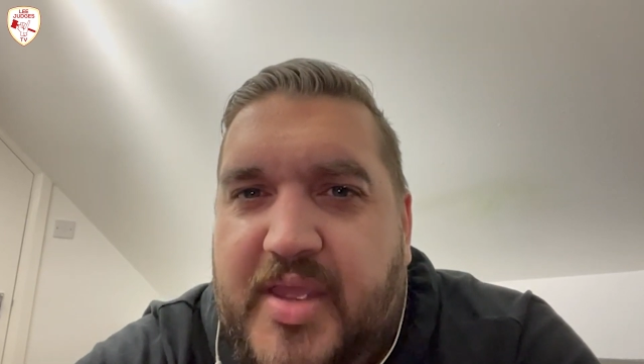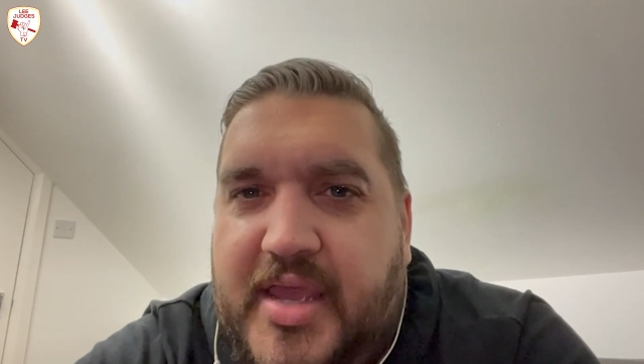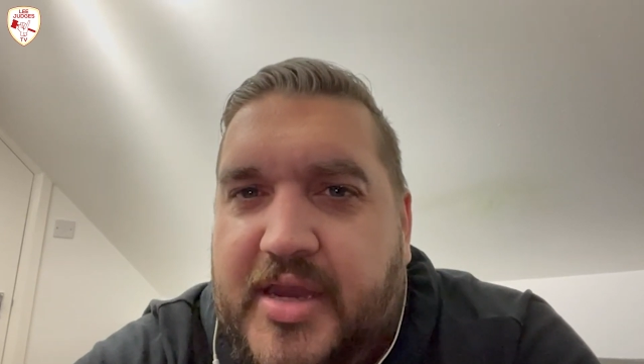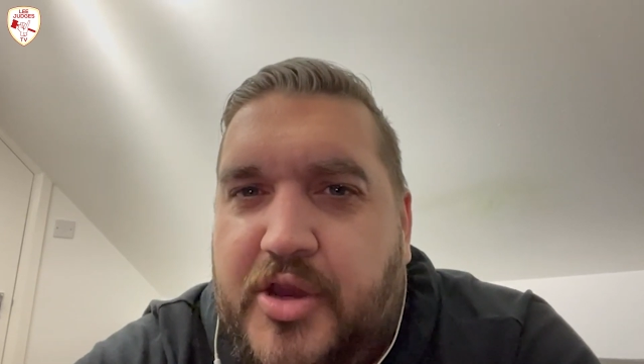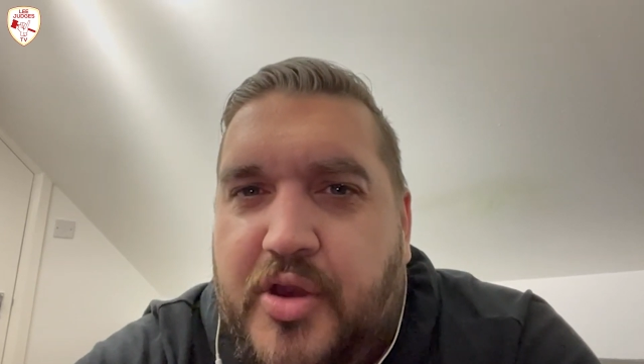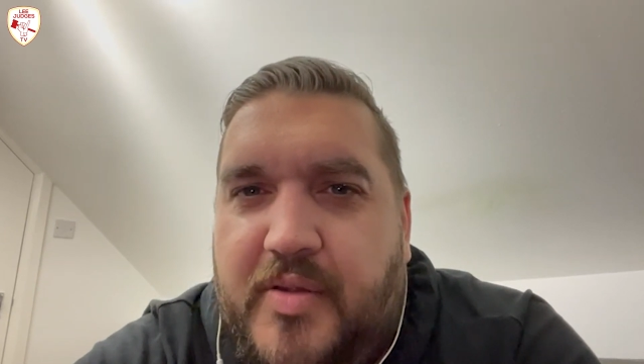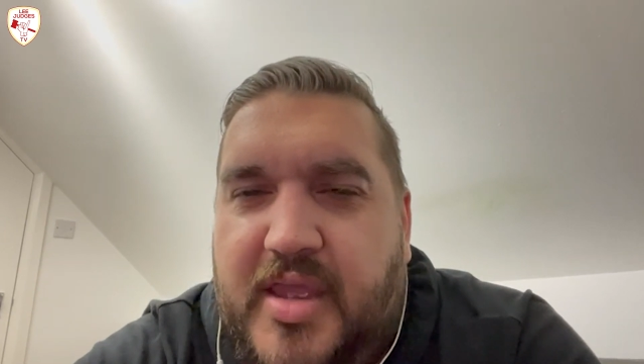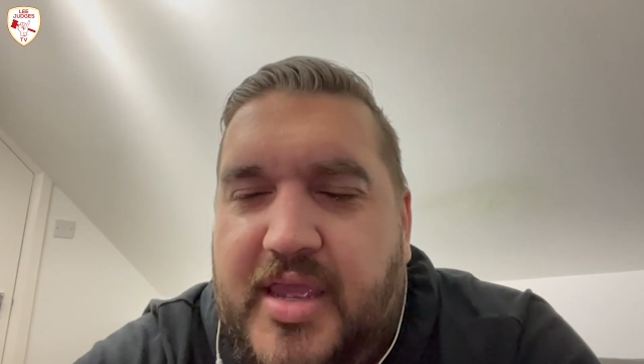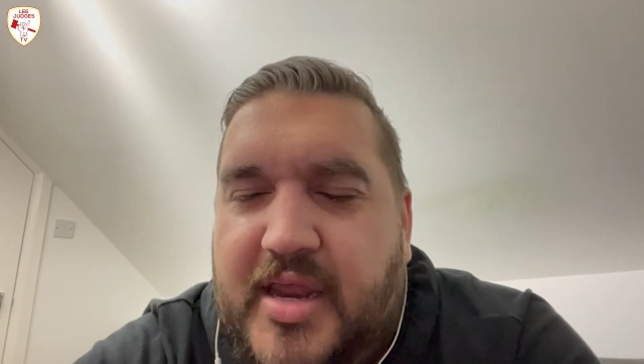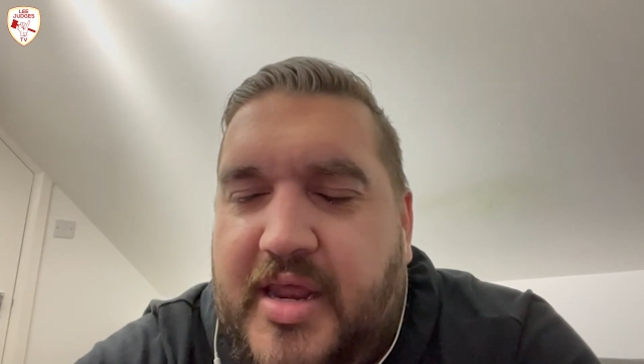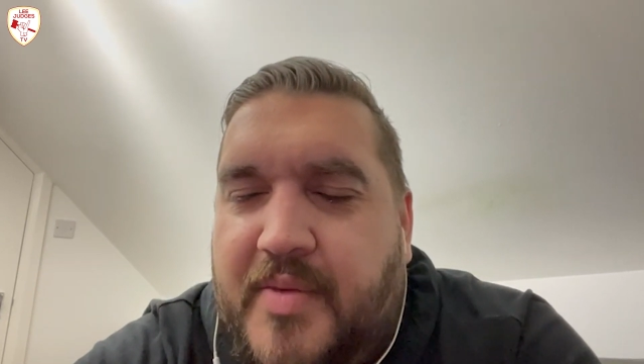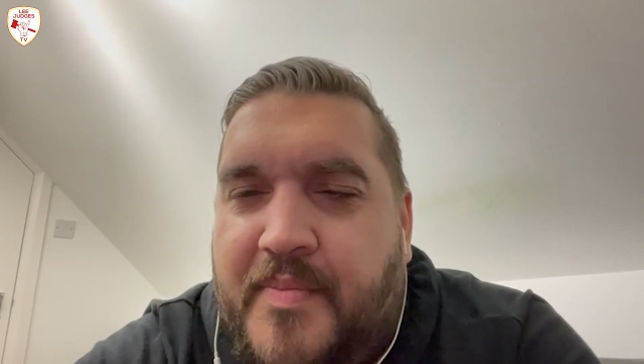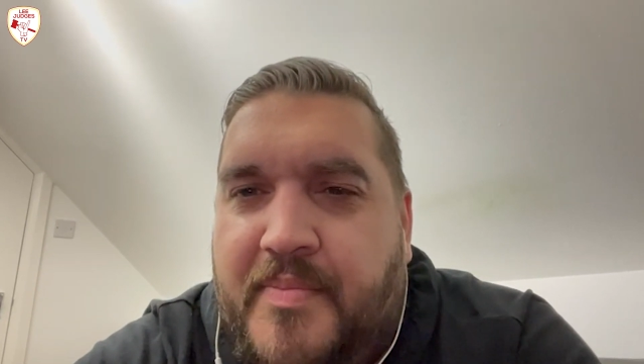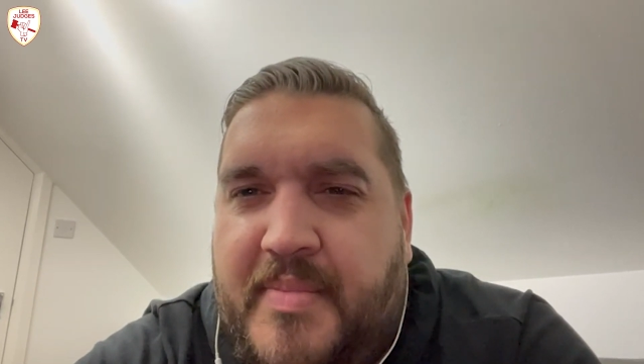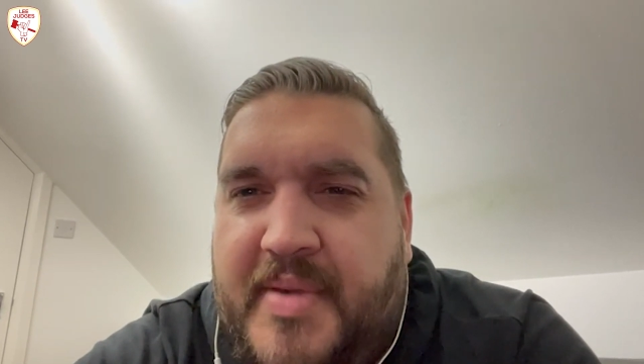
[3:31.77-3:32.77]
He had
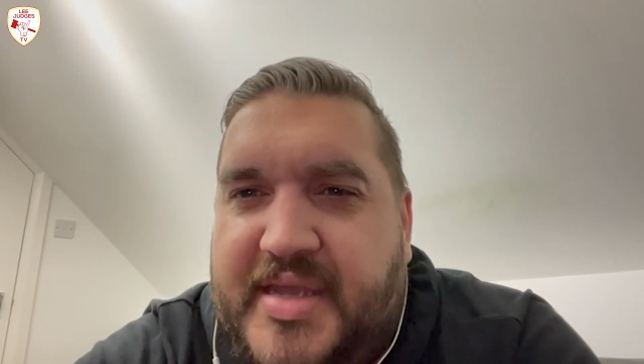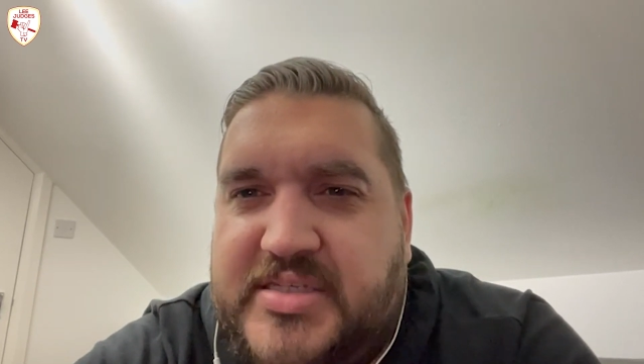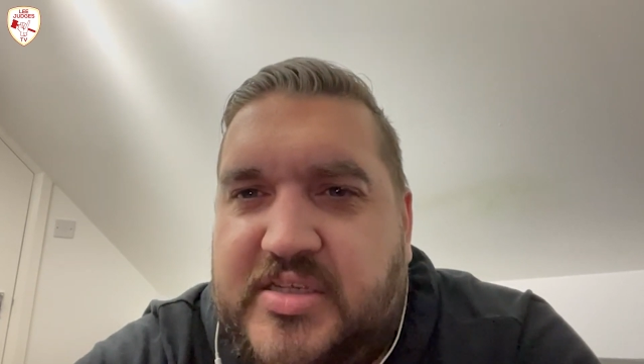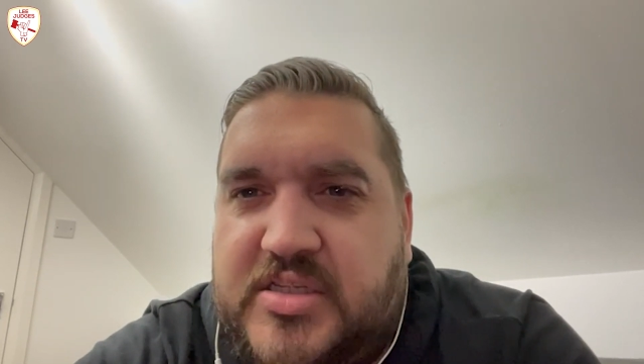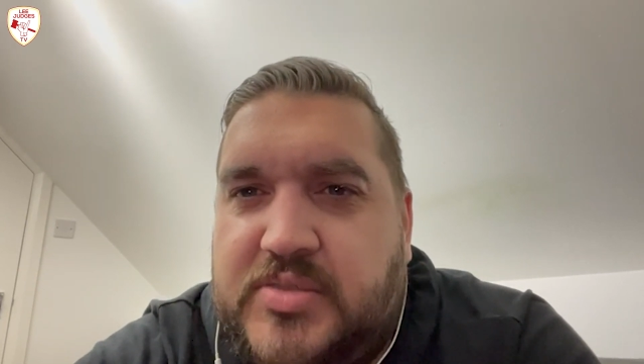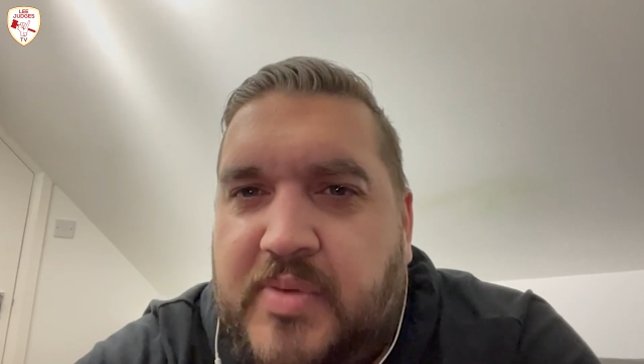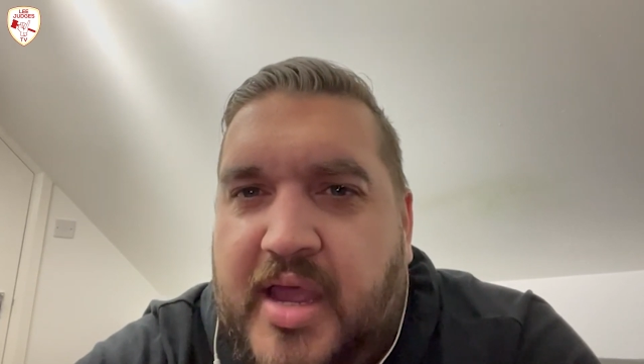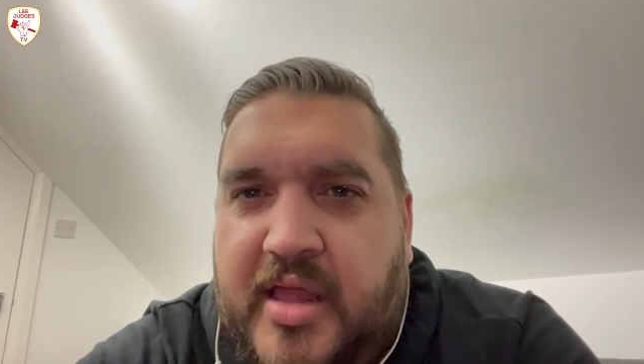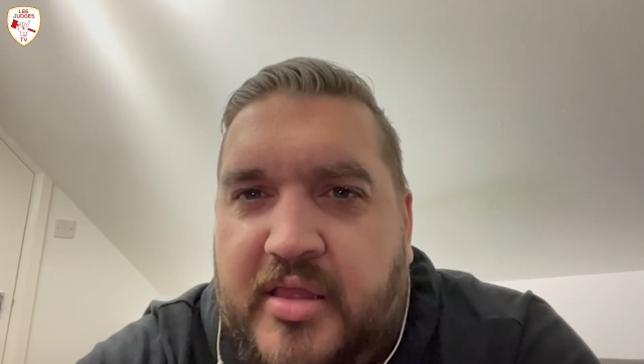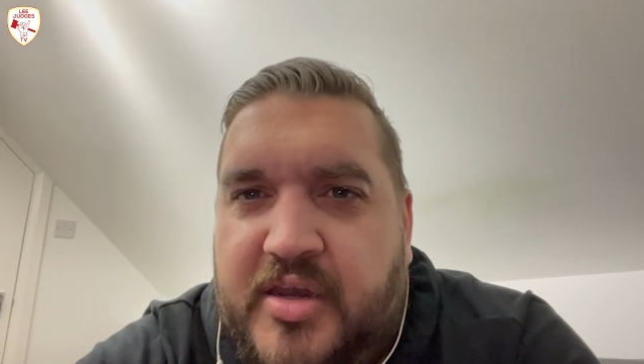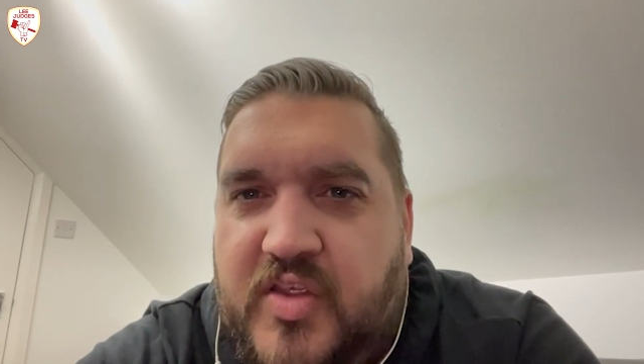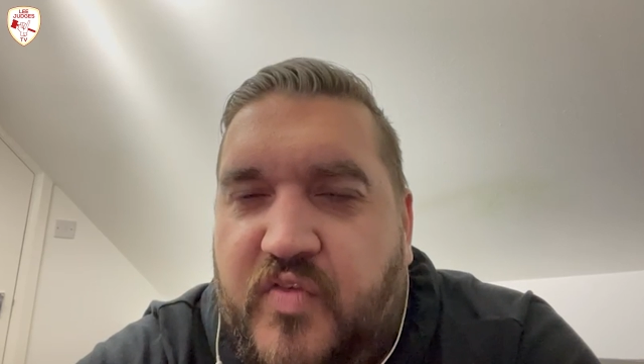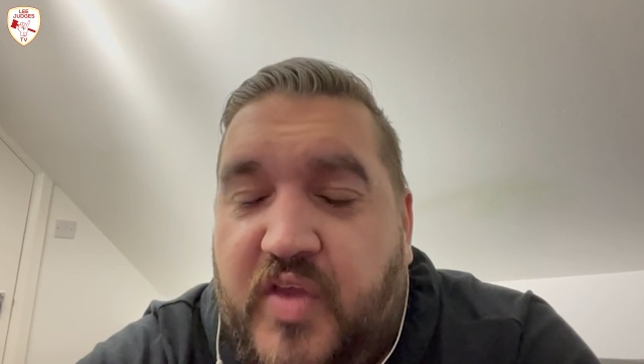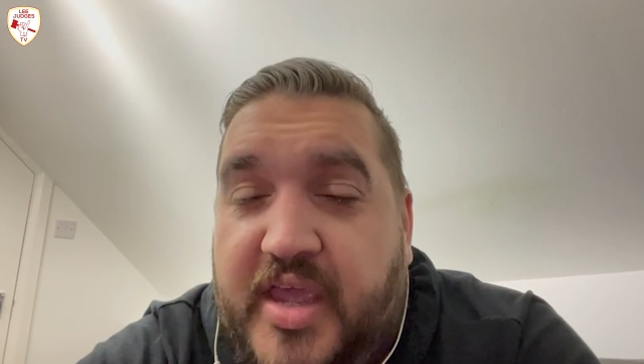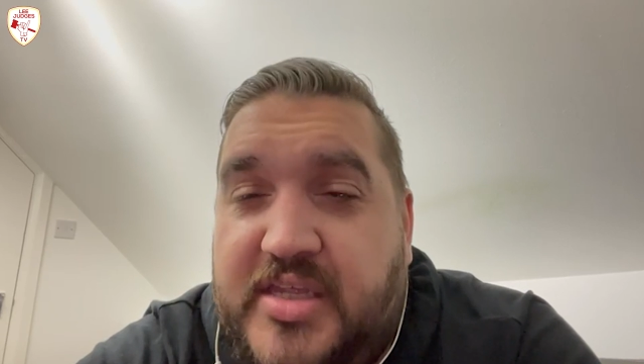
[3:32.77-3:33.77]
a massive smile on
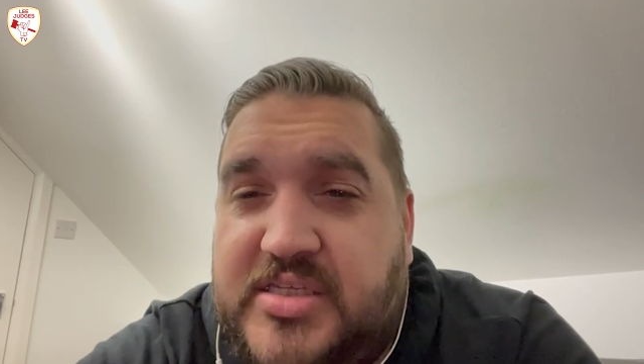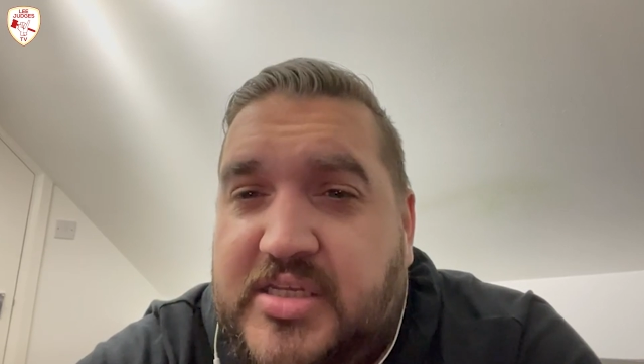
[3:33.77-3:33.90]
his face,